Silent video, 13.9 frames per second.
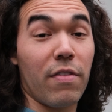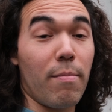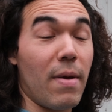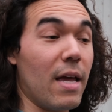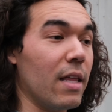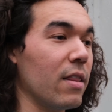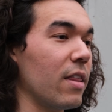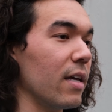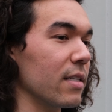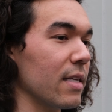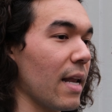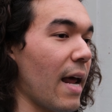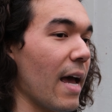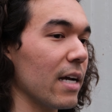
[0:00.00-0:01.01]
the main things
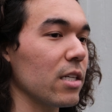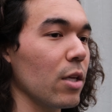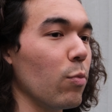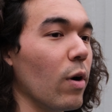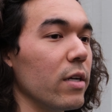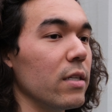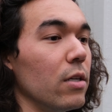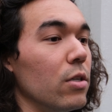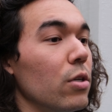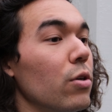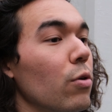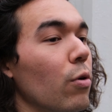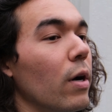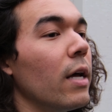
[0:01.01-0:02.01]
that I actually want to
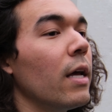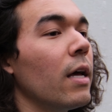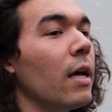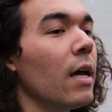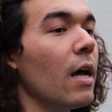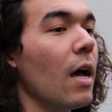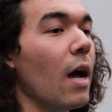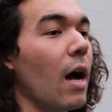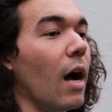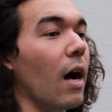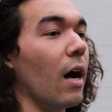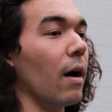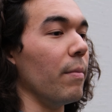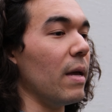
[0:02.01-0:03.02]
do
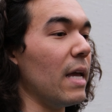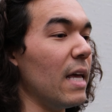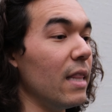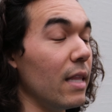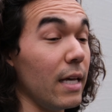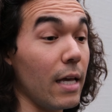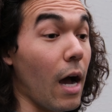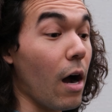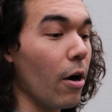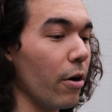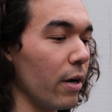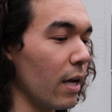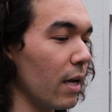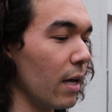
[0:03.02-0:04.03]
in the
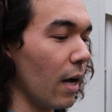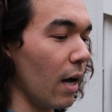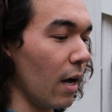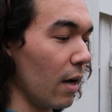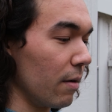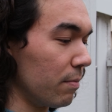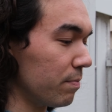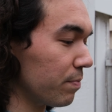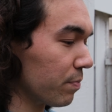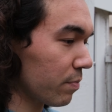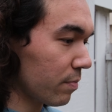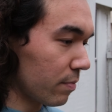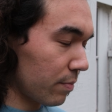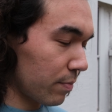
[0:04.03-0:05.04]
yard
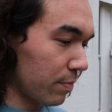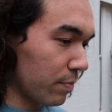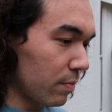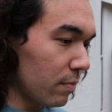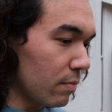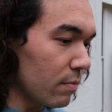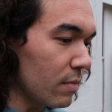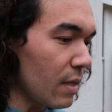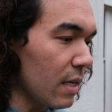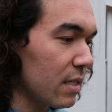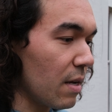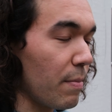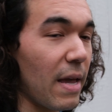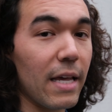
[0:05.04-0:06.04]

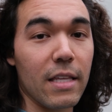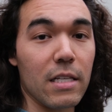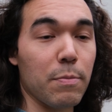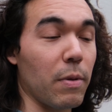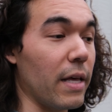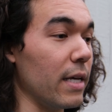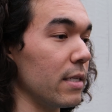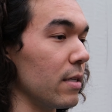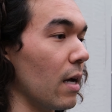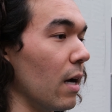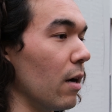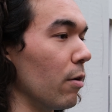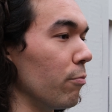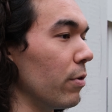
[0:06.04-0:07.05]
to make this place
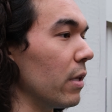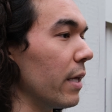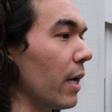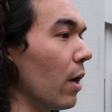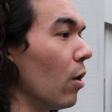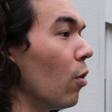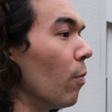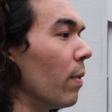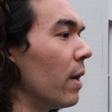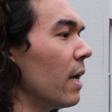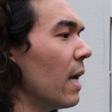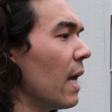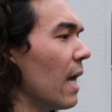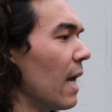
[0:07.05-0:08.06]
really a home
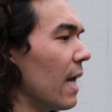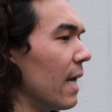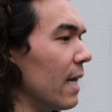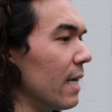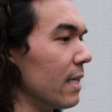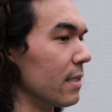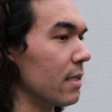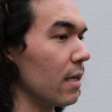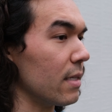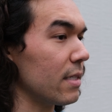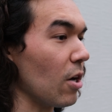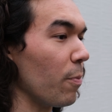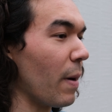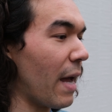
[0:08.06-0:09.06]
is
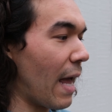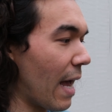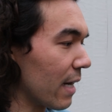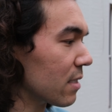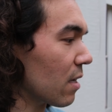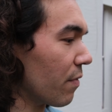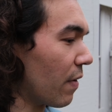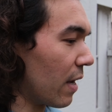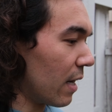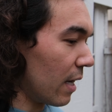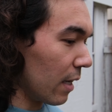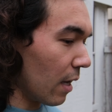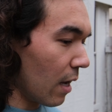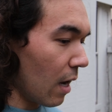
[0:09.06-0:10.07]
start by
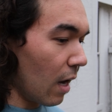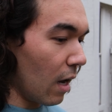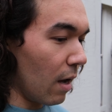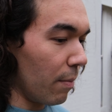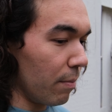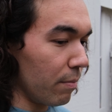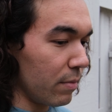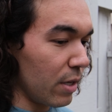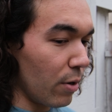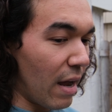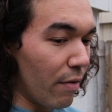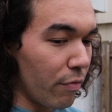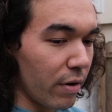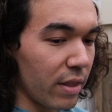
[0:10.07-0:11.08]
excavating
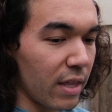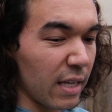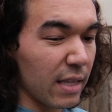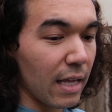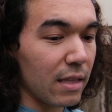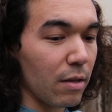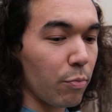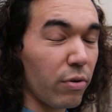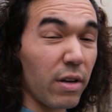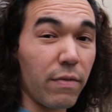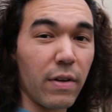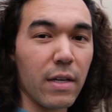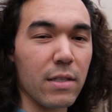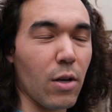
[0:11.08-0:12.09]
everything that the
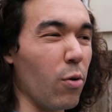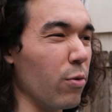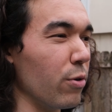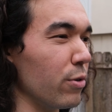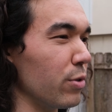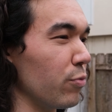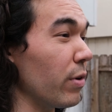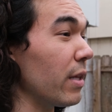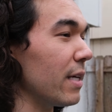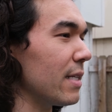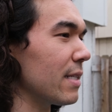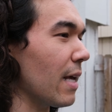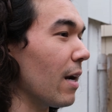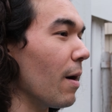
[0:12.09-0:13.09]
previous owners really
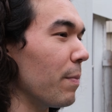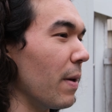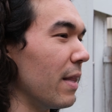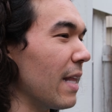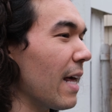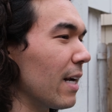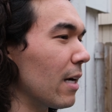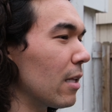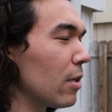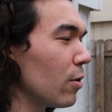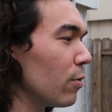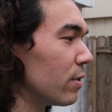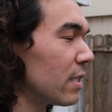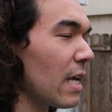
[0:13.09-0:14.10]
set up, and that
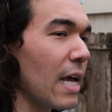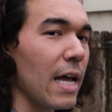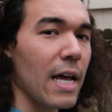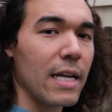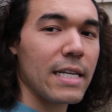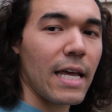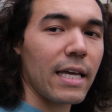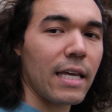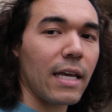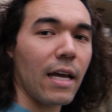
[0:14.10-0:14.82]
includes taking